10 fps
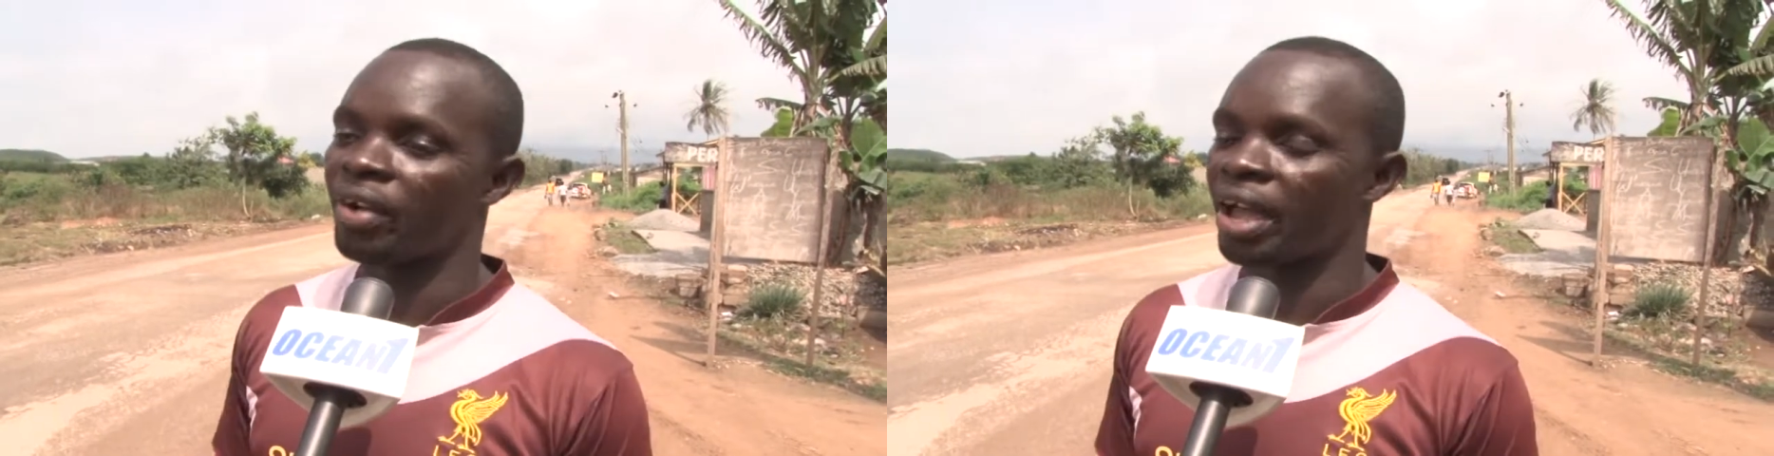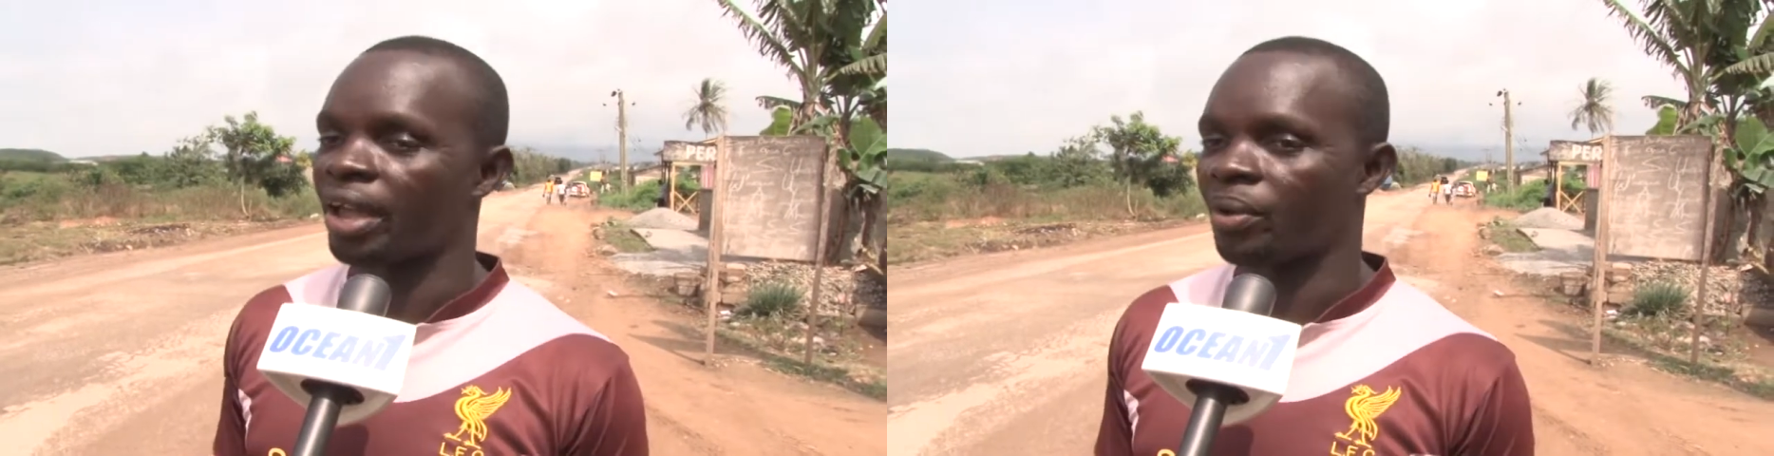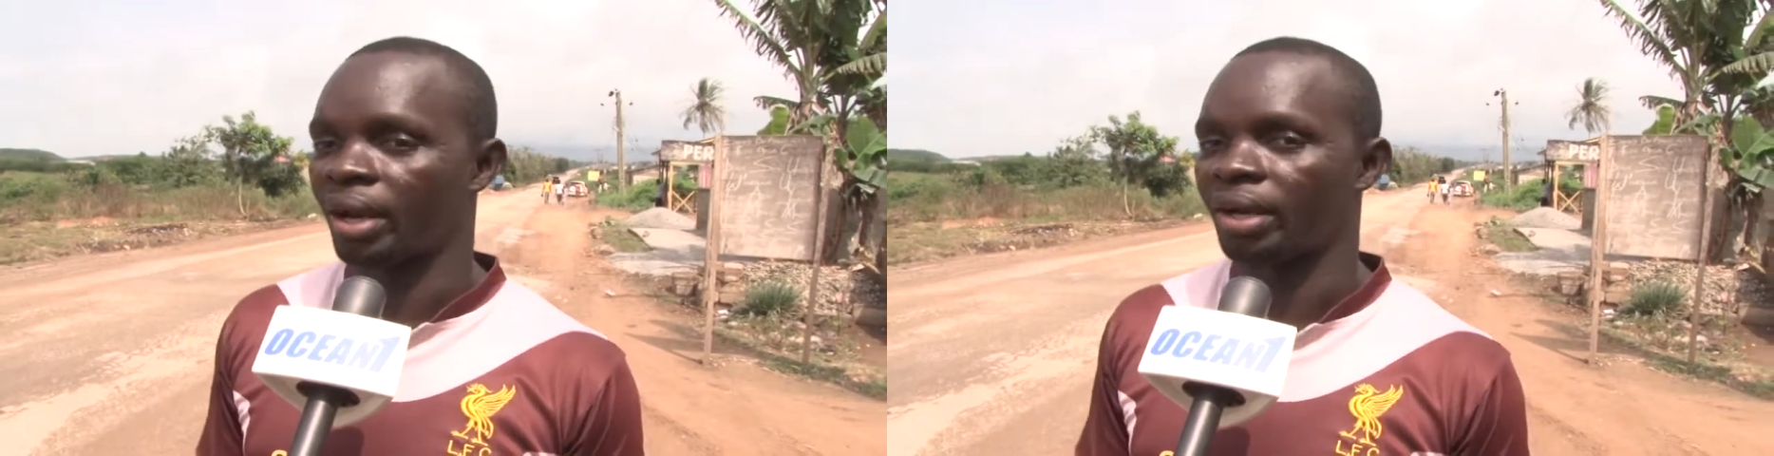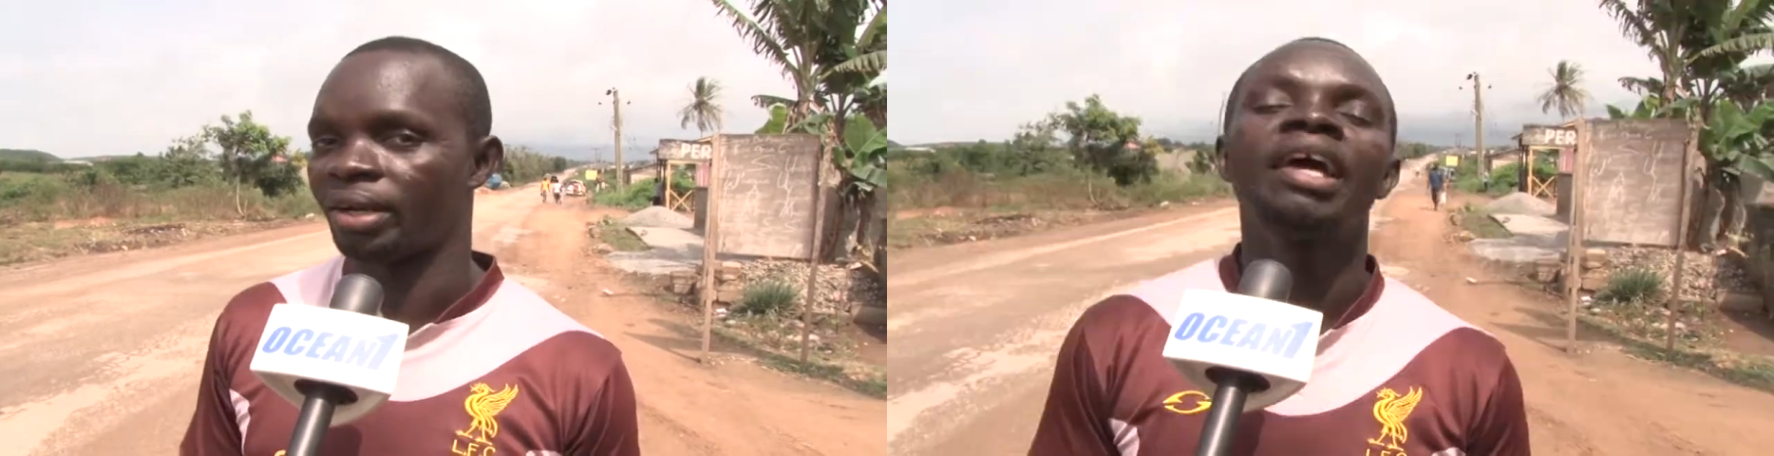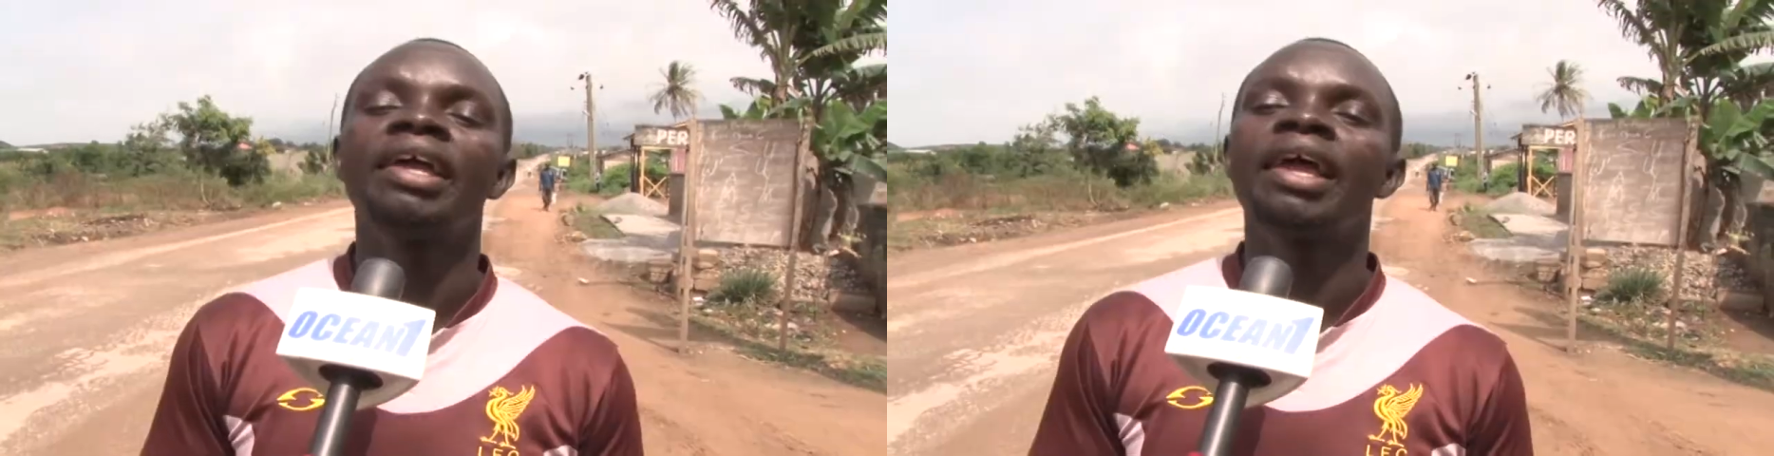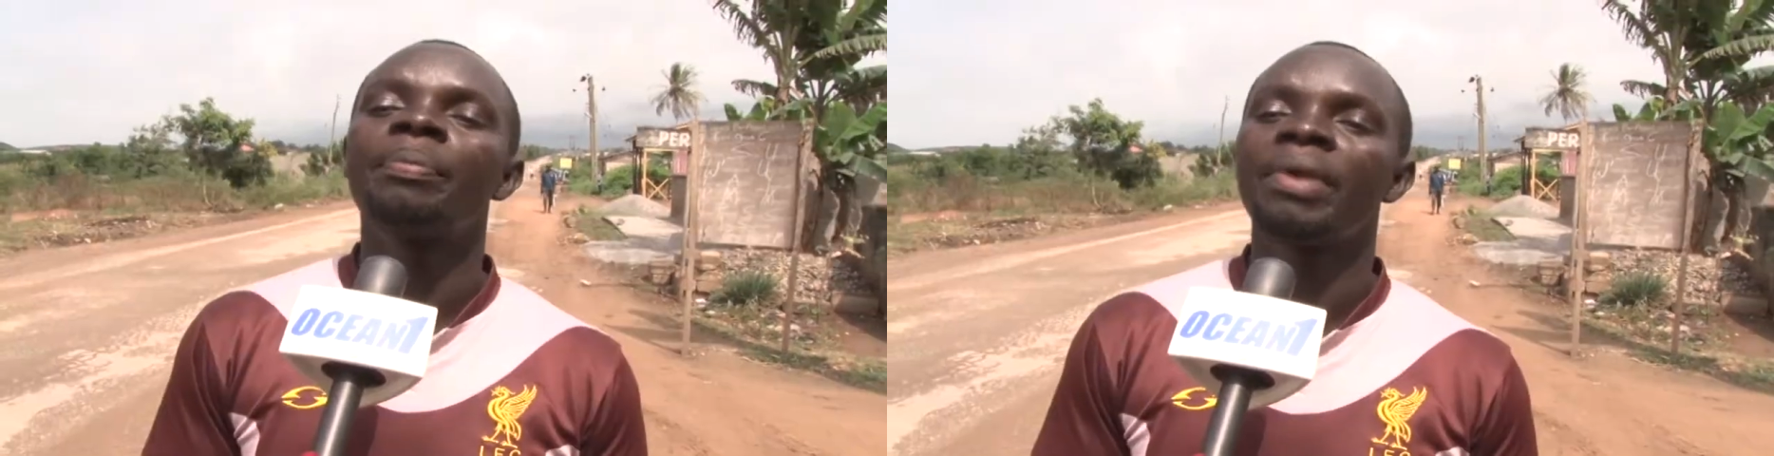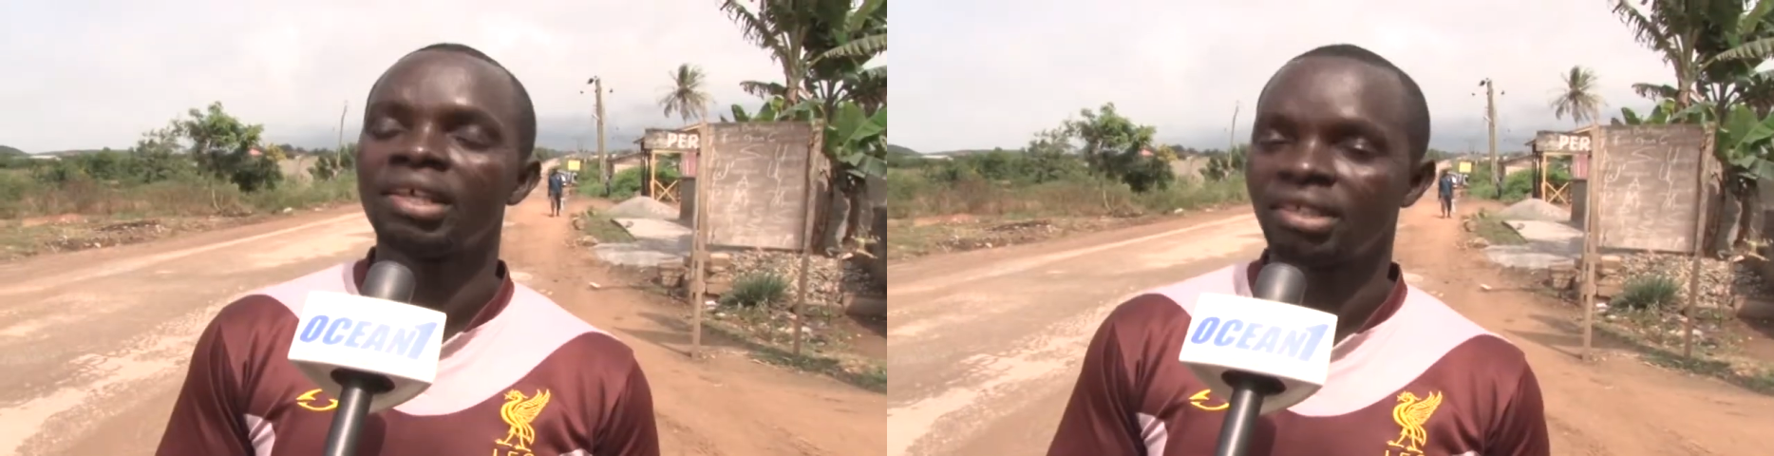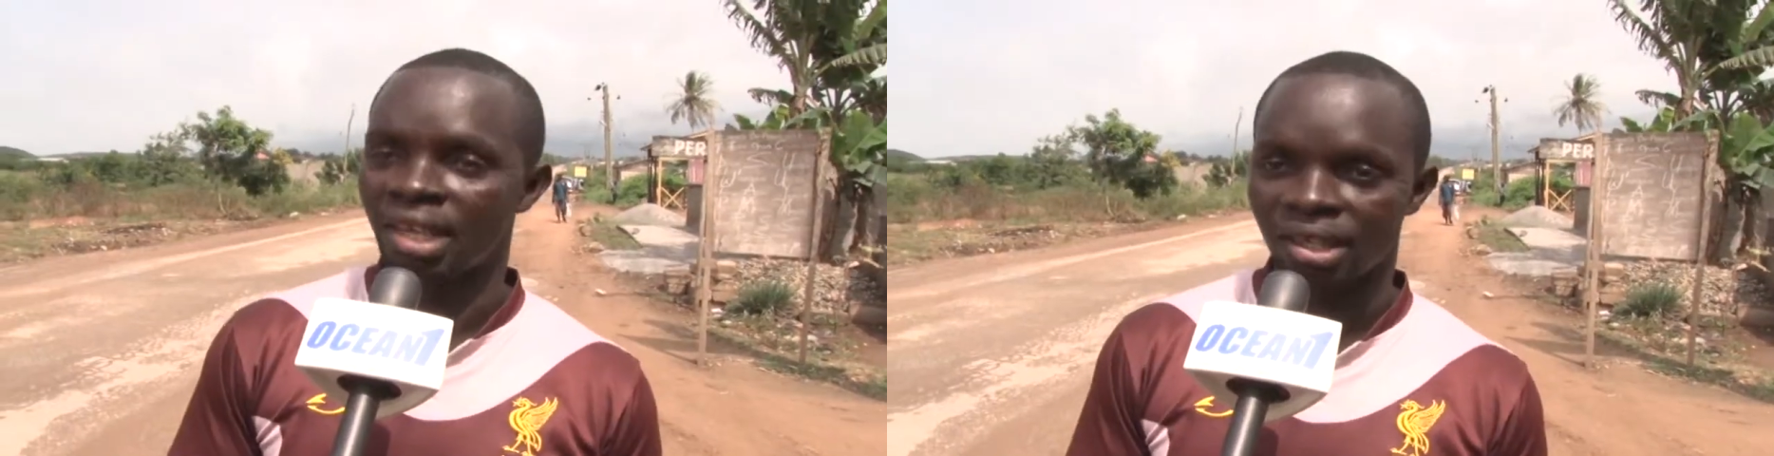fan ye kwan e ye
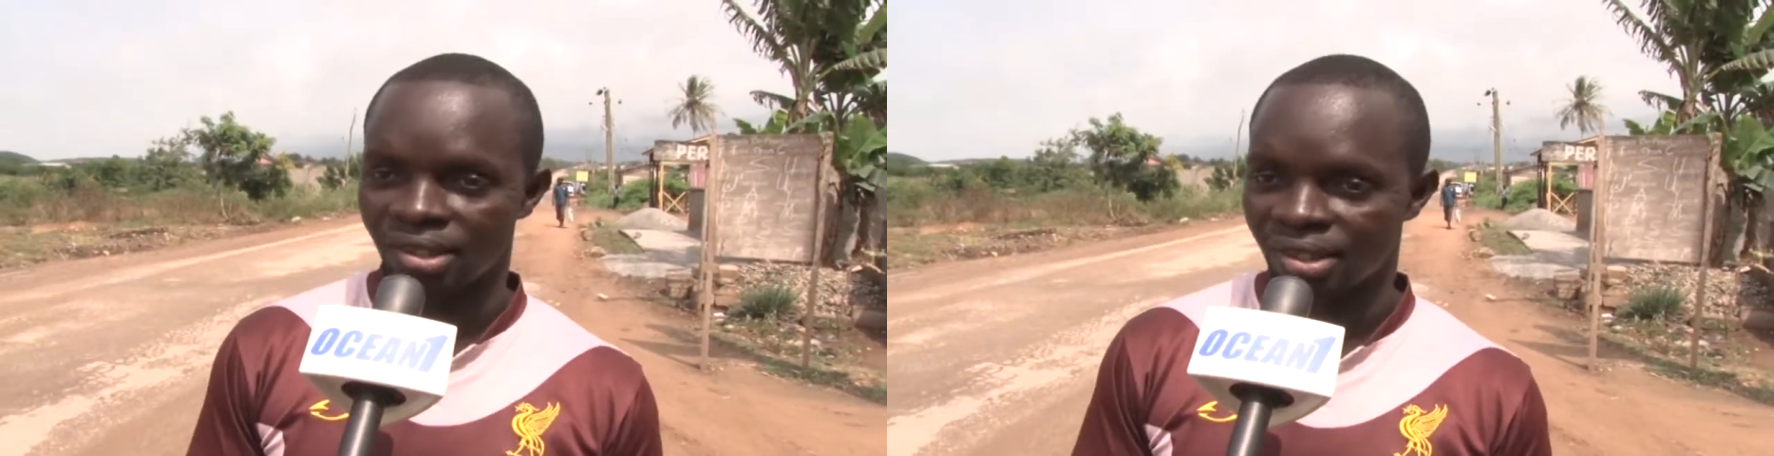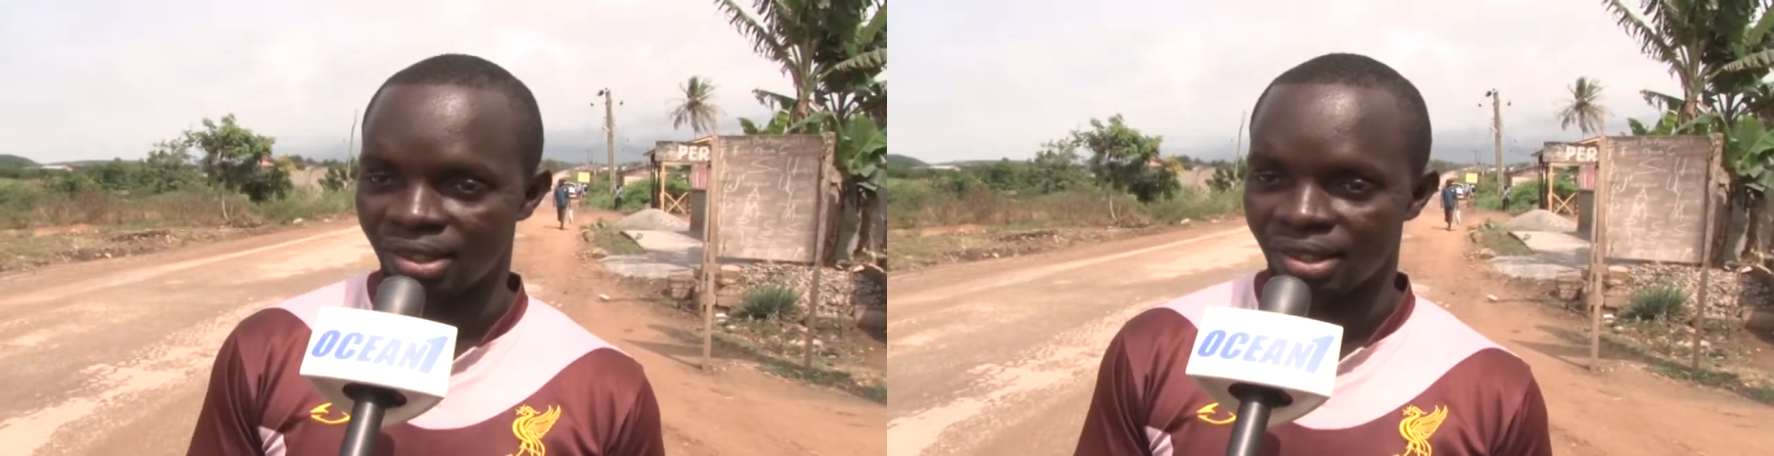president